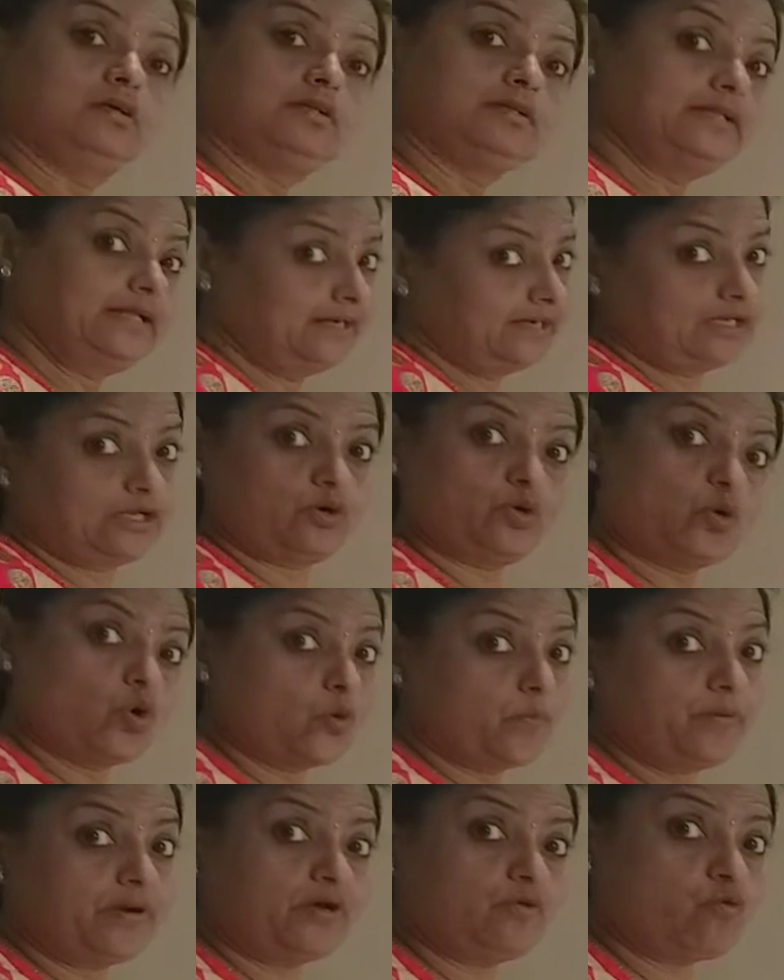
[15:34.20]
that are
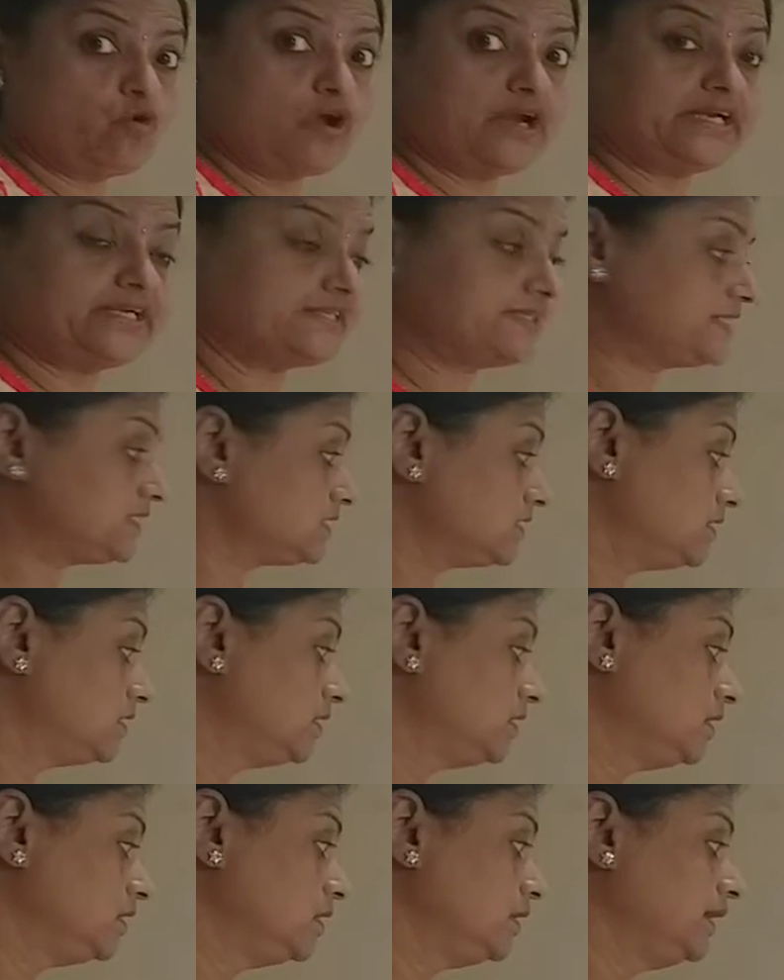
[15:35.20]
open voids,
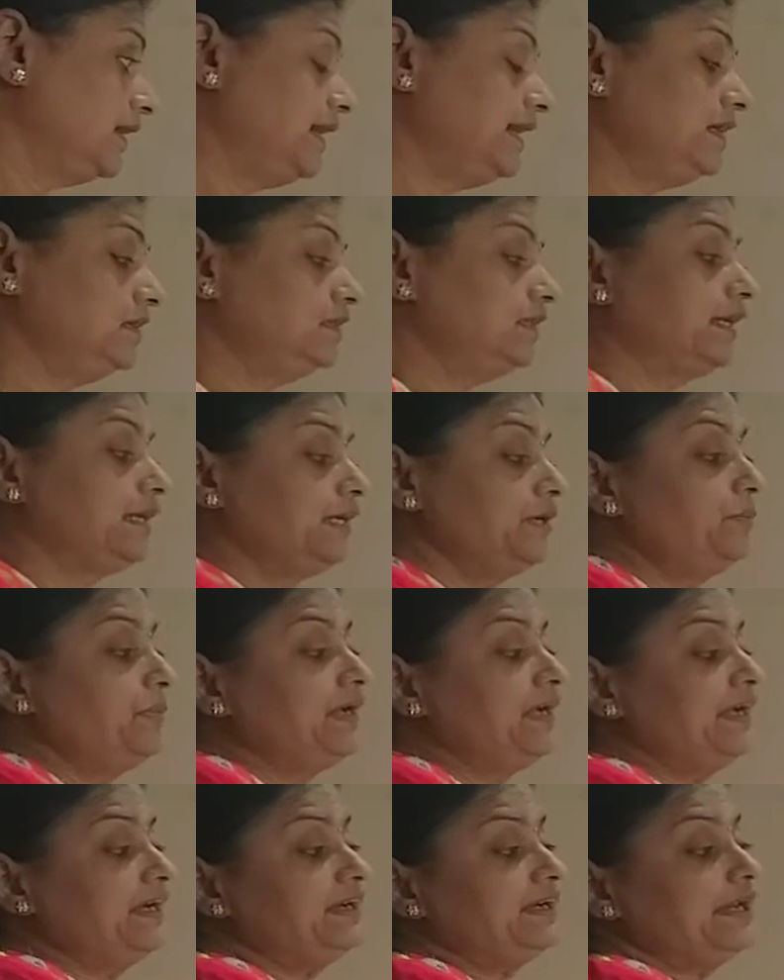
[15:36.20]
and the
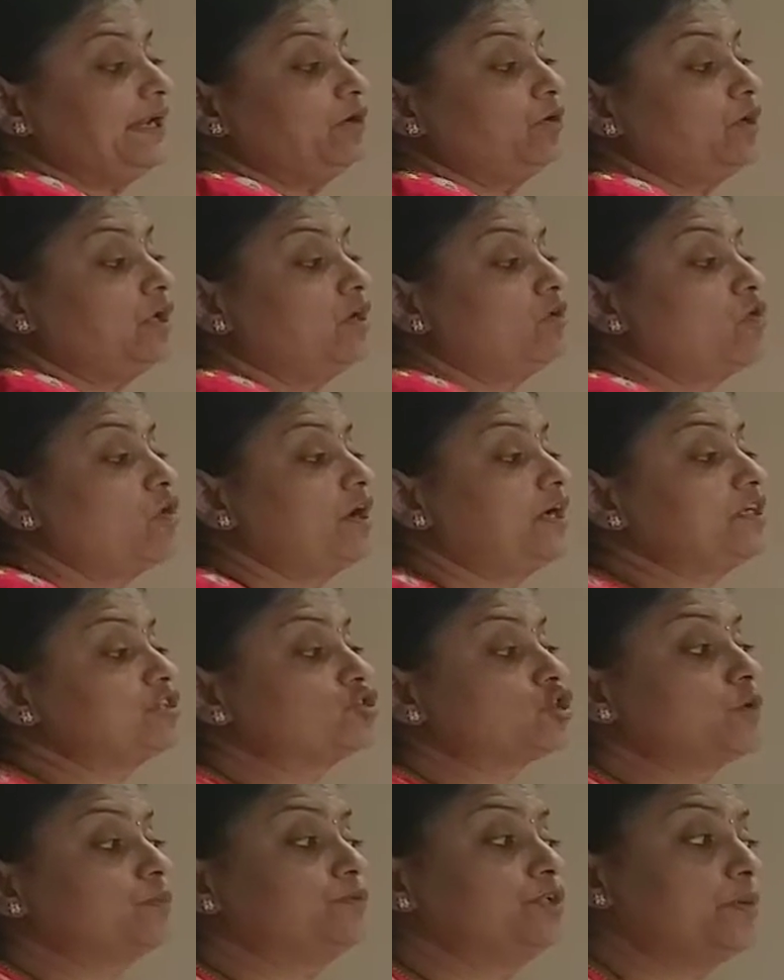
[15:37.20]
remaining triangular voids
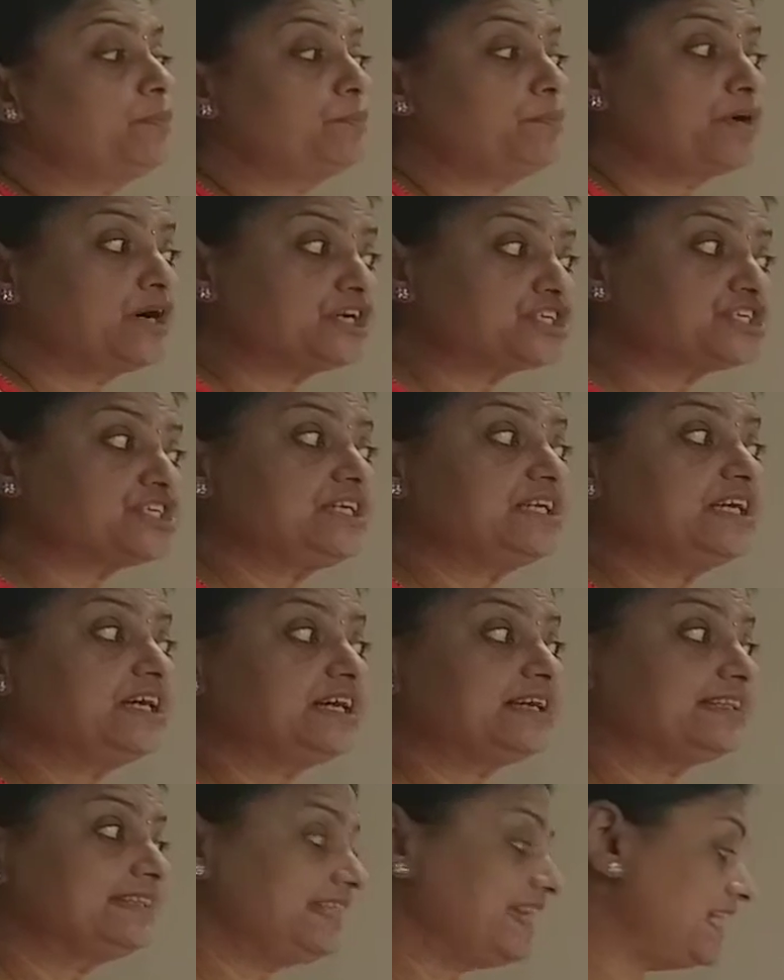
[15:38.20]
of the first
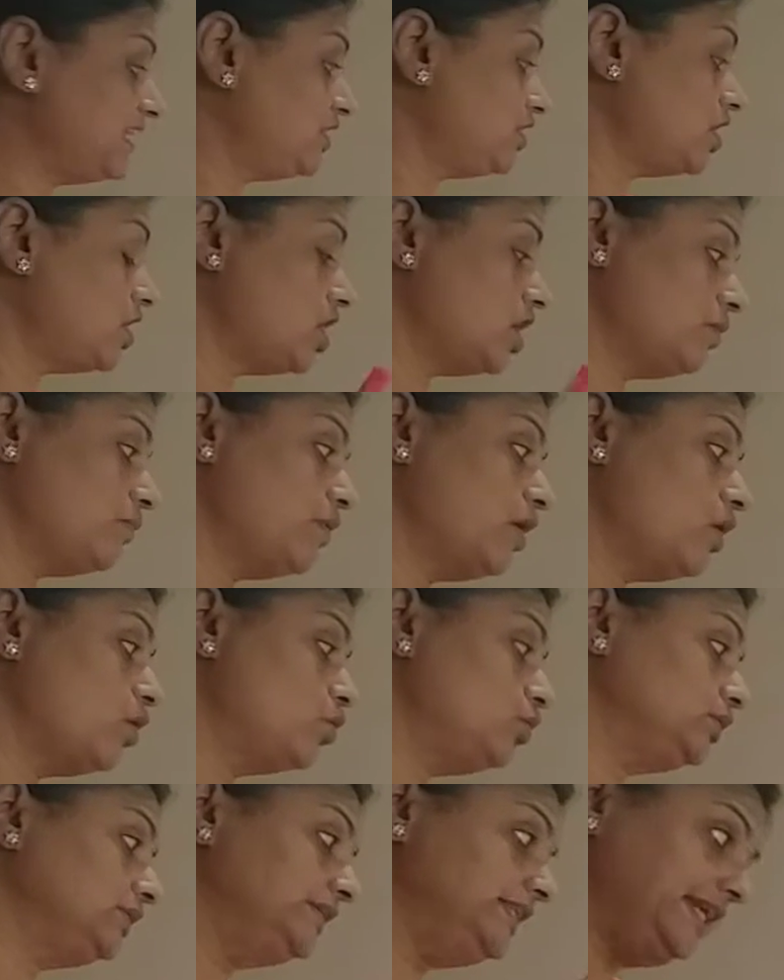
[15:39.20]
layer, that
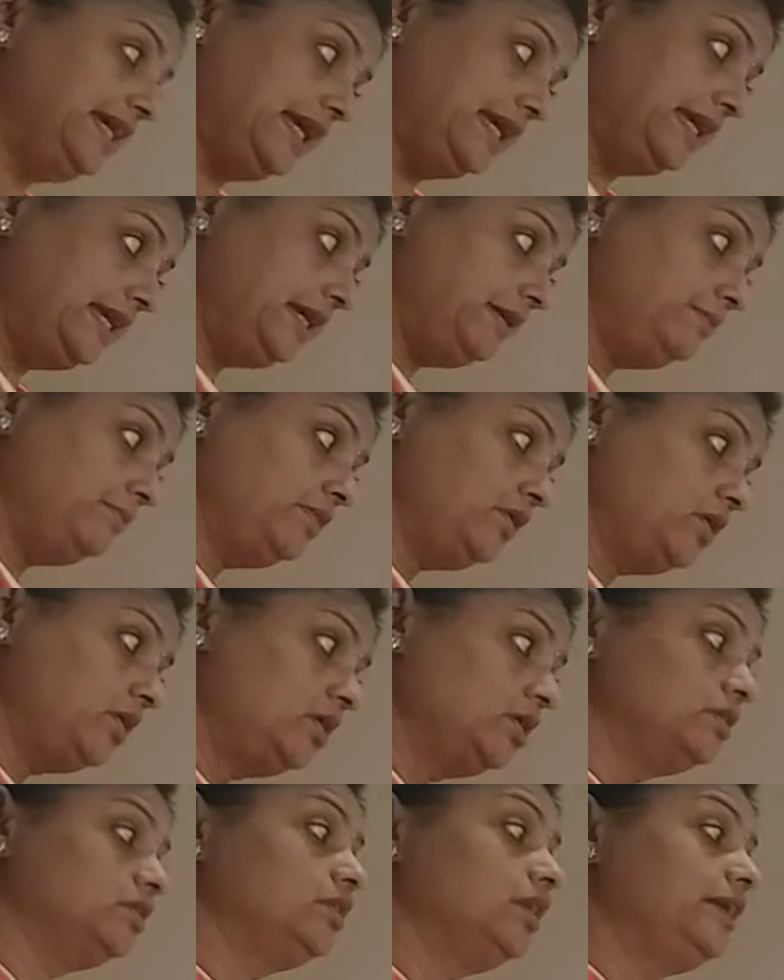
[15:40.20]
above them
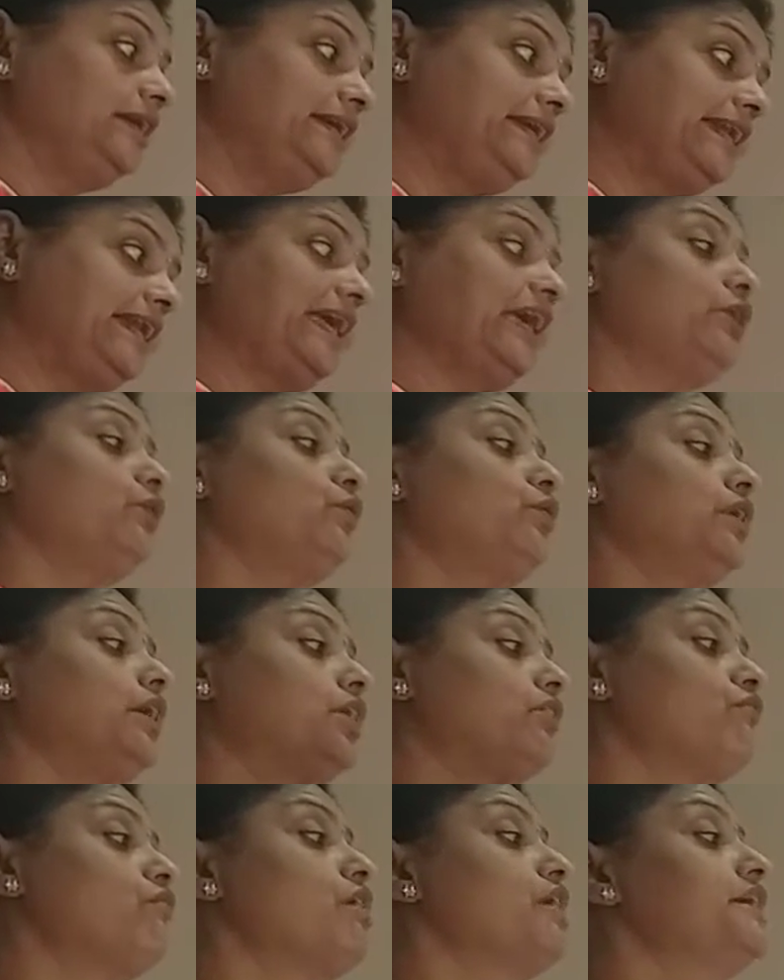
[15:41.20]
the
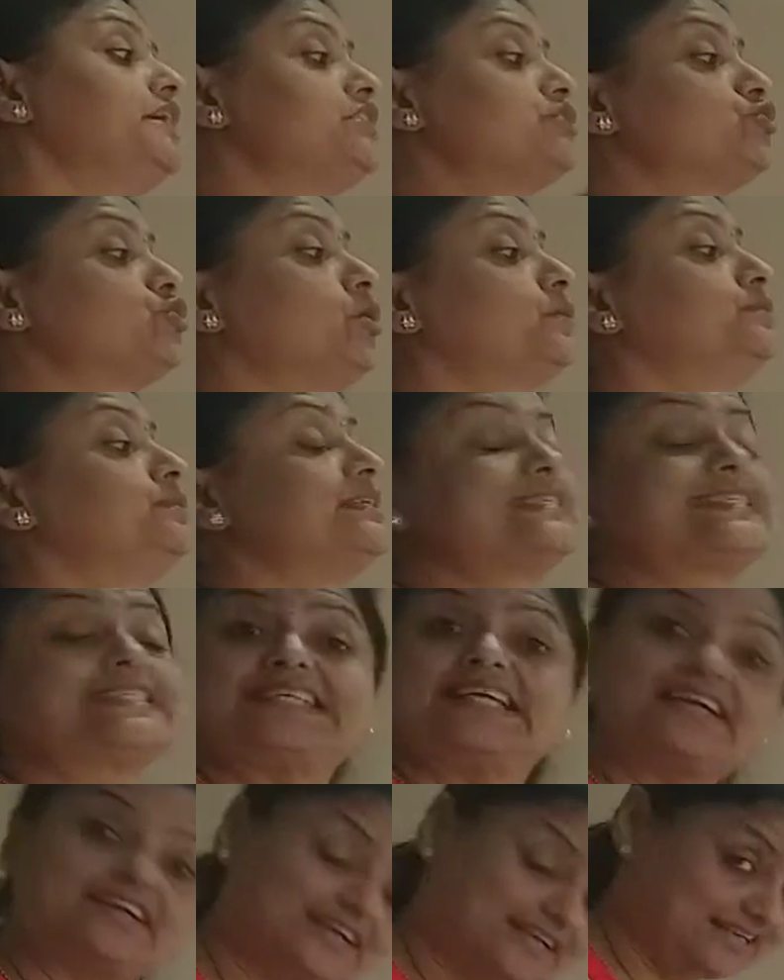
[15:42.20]
triangular voids of the
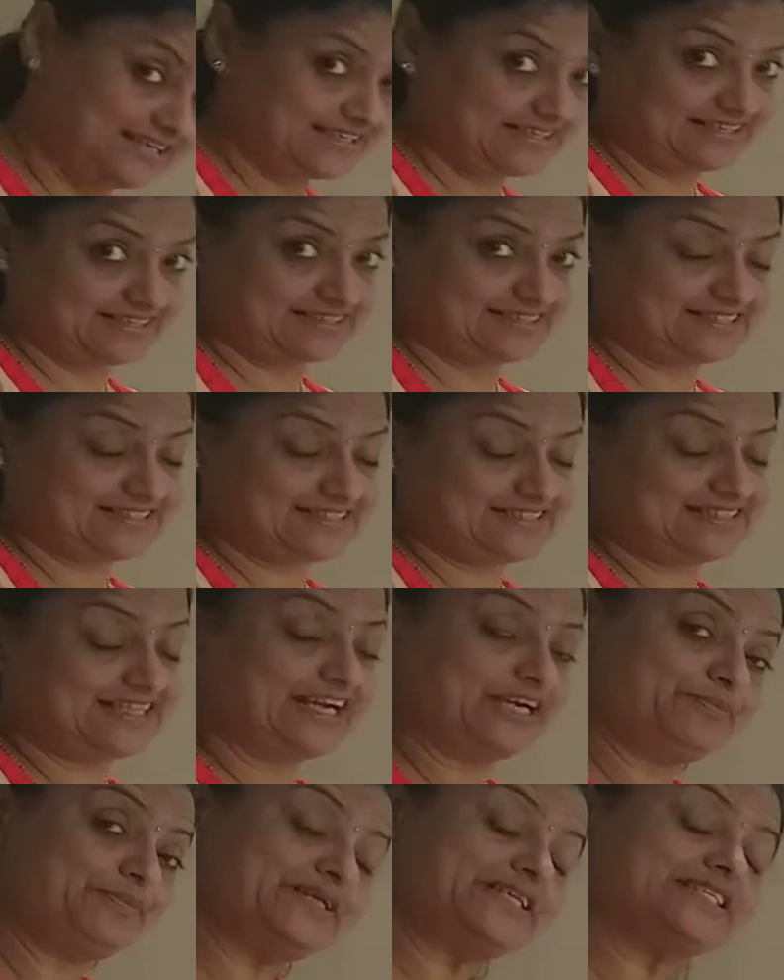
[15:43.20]
second layers.
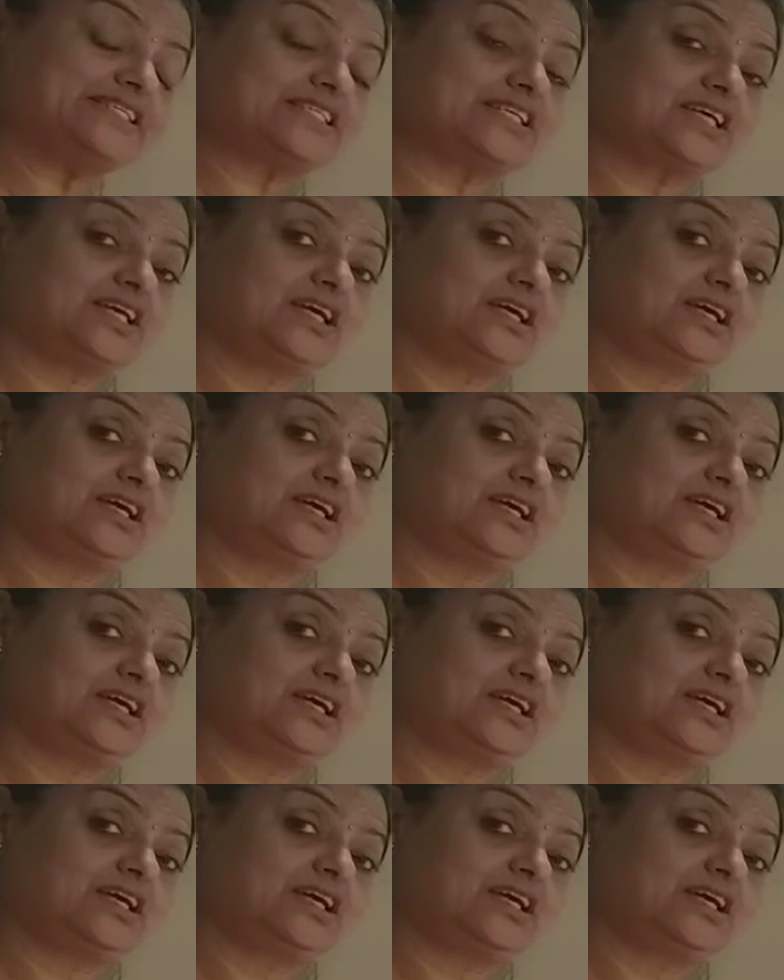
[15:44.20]
That means